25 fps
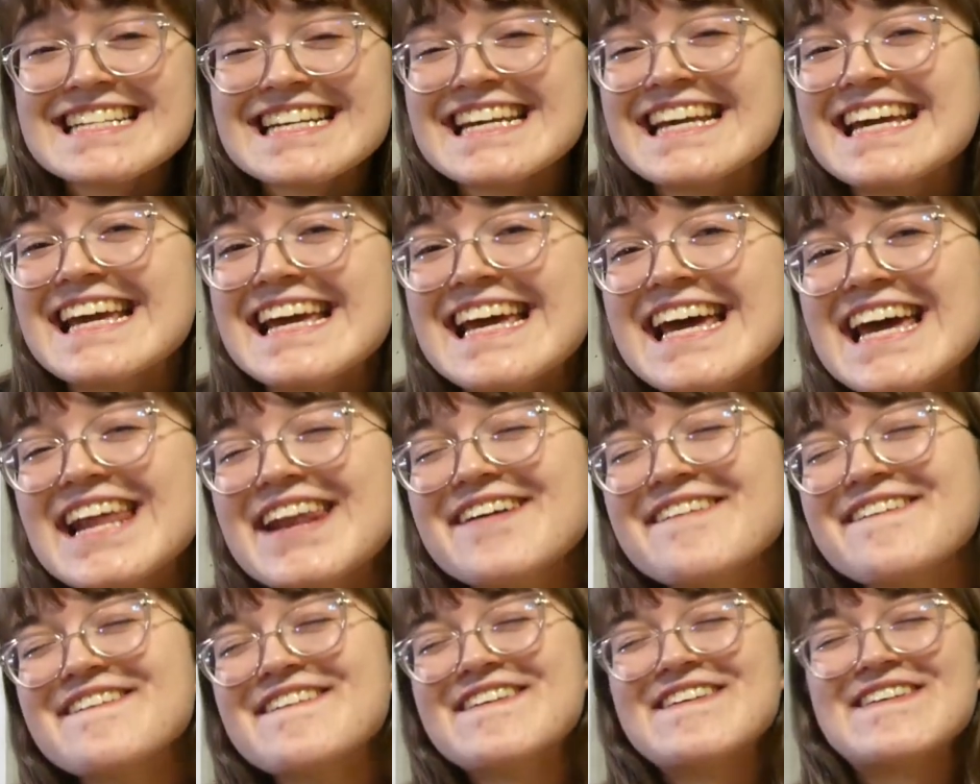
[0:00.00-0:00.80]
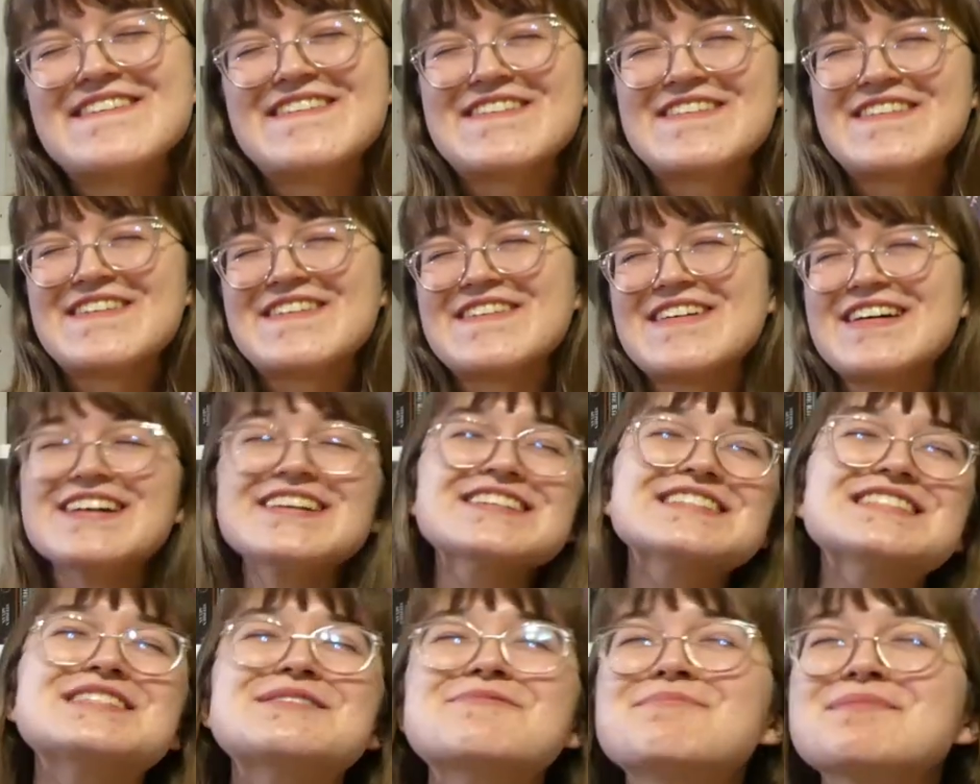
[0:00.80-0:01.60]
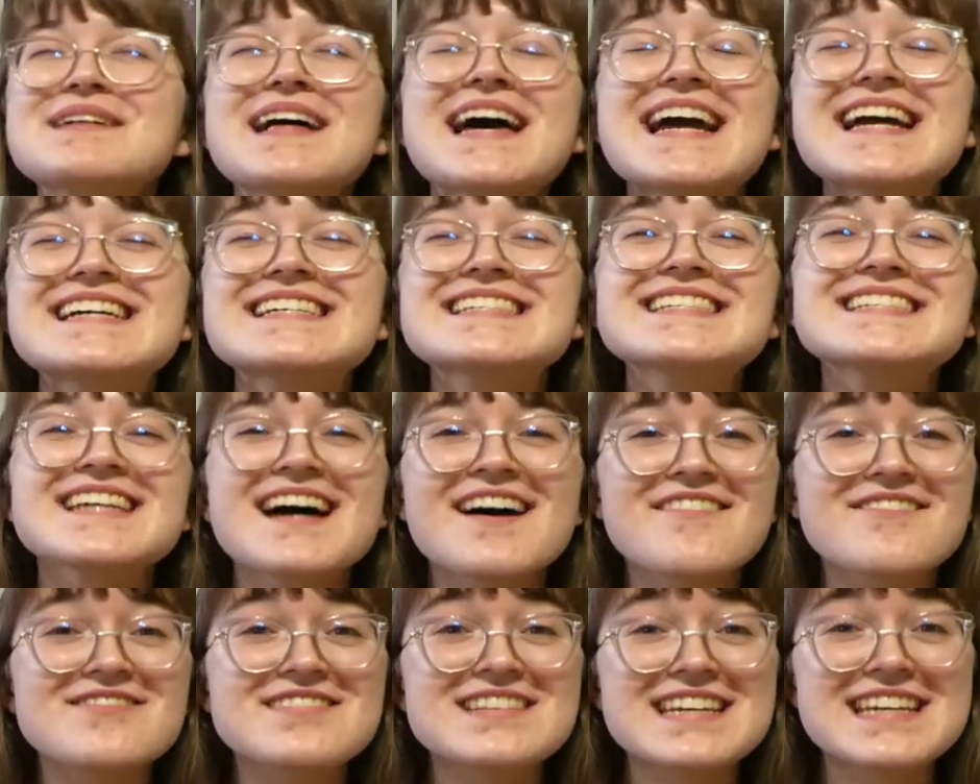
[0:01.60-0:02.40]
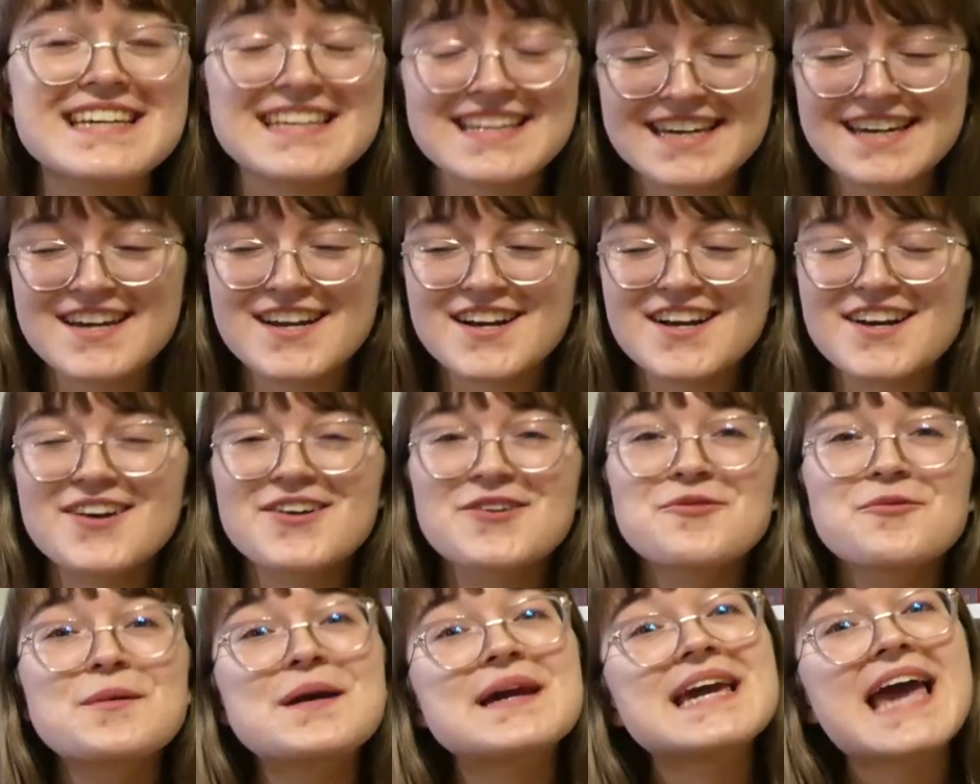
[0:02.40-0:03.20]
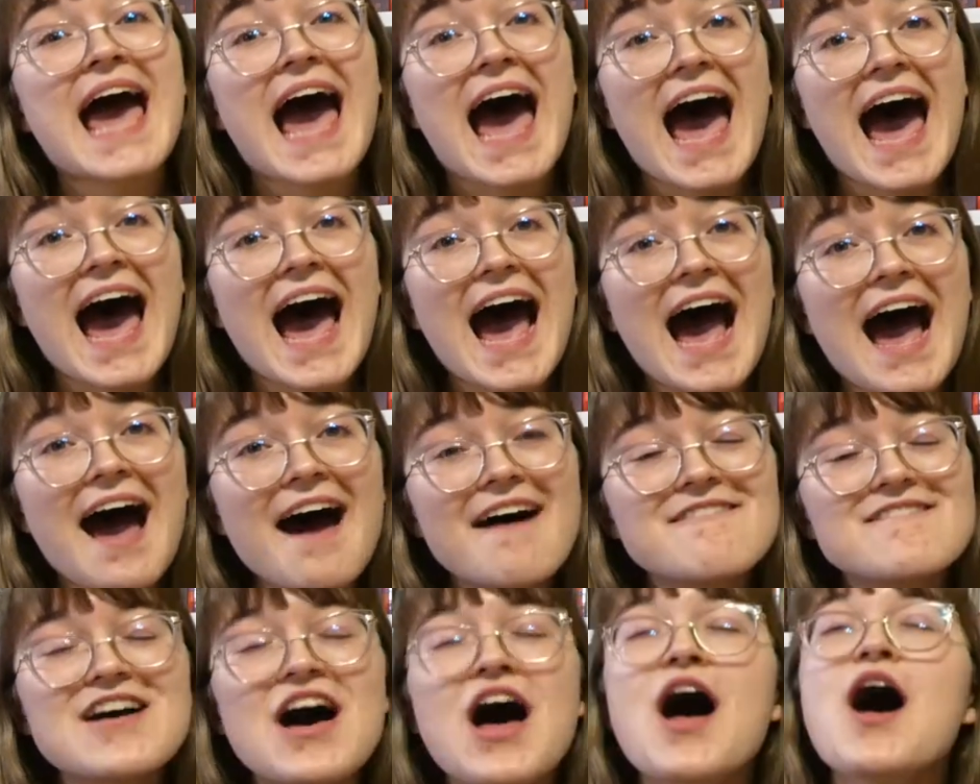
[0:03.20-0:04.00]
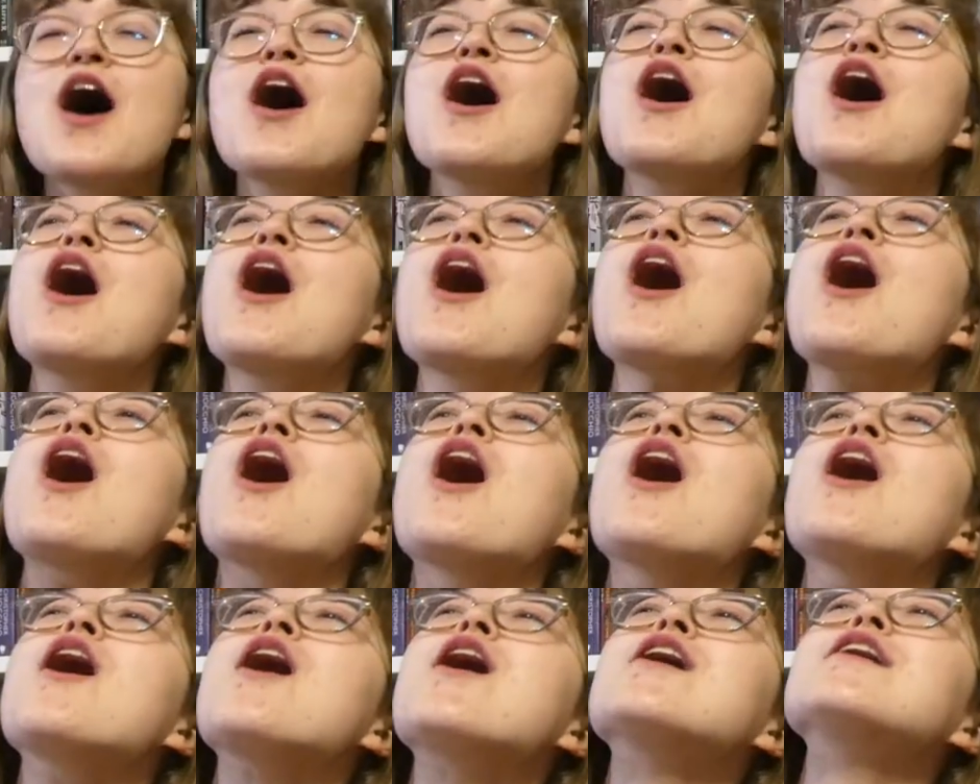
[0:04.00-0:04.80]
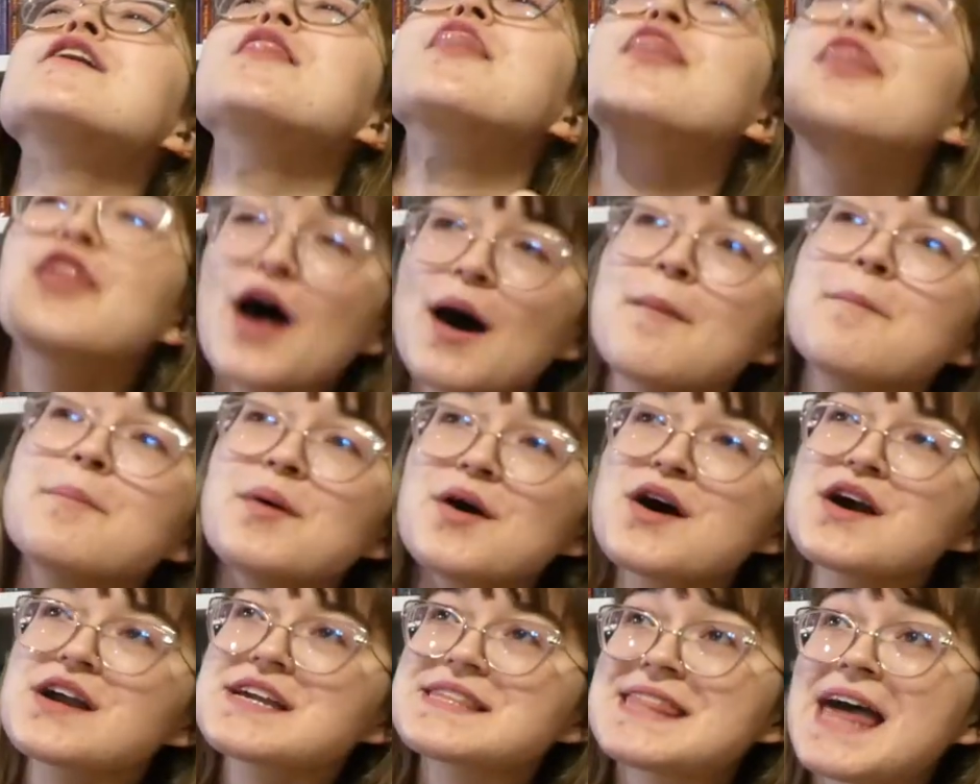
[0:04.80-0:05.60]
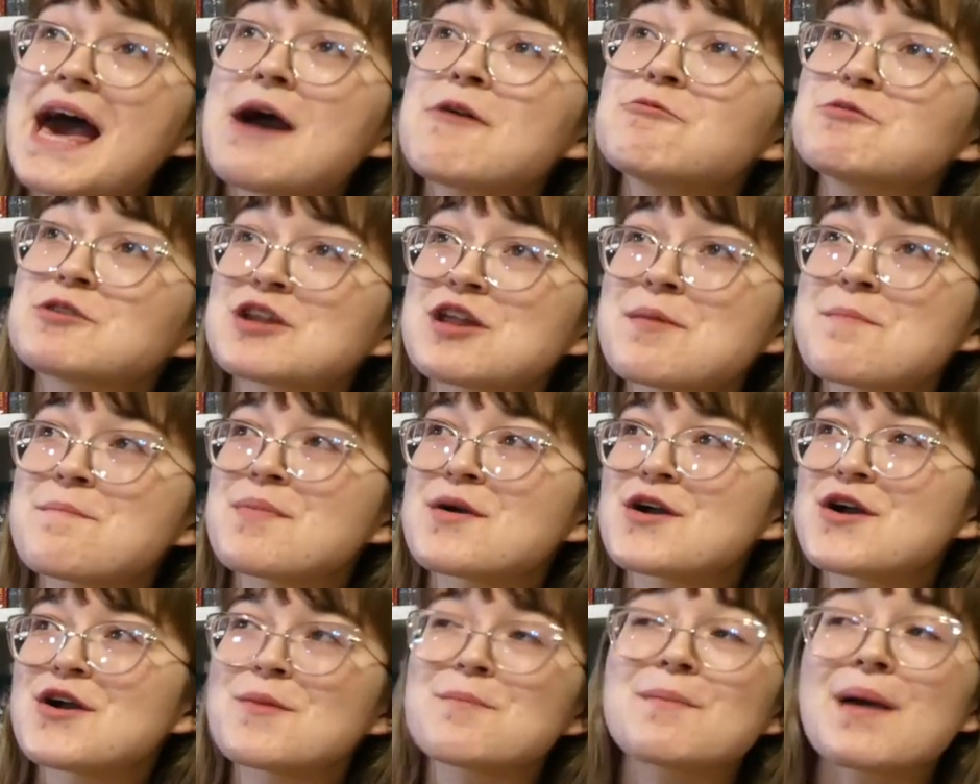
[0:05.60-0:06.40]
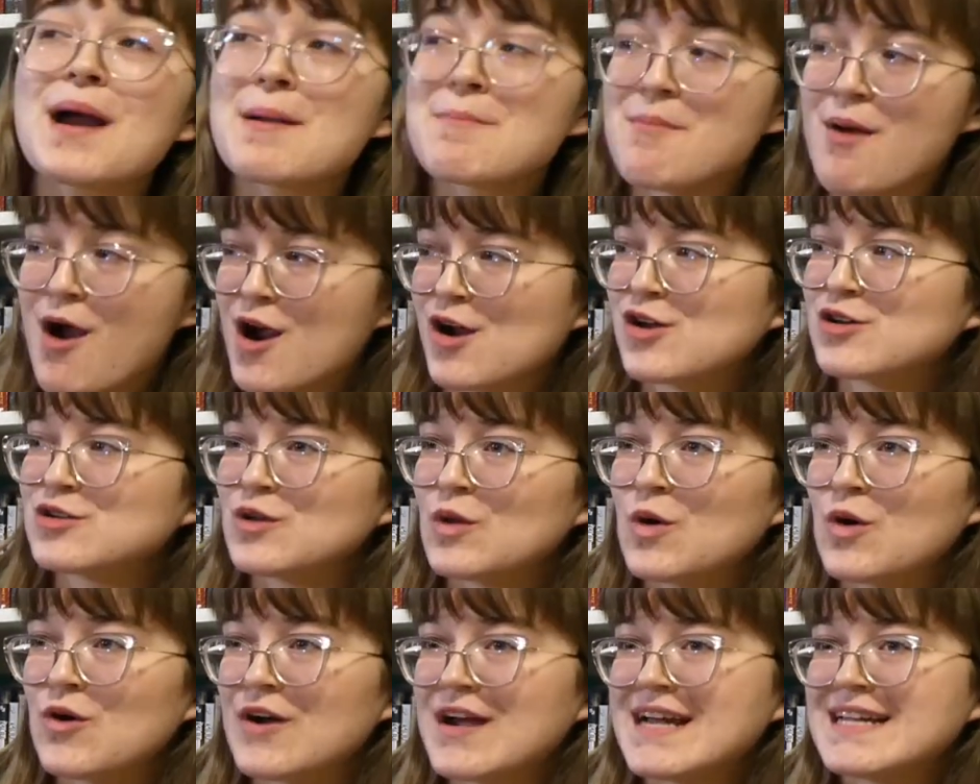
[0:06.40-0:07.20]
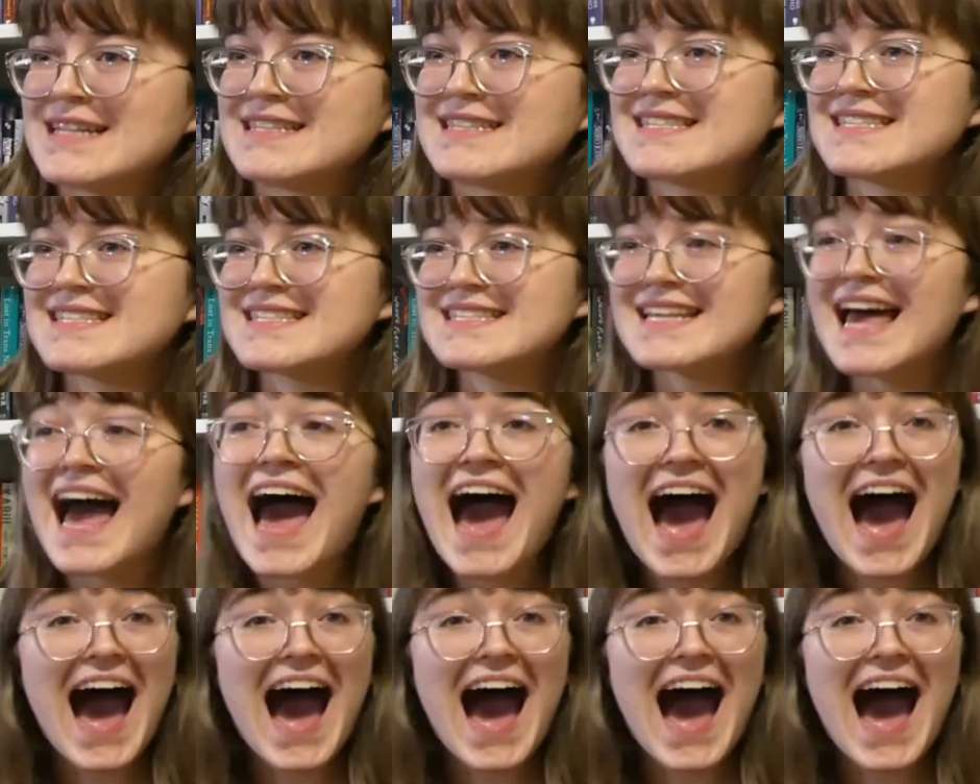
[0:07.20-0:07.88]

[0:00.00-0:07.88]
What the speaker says: in first place of the year, we have The Book That Wouldn't Burn by Mark Lawrence.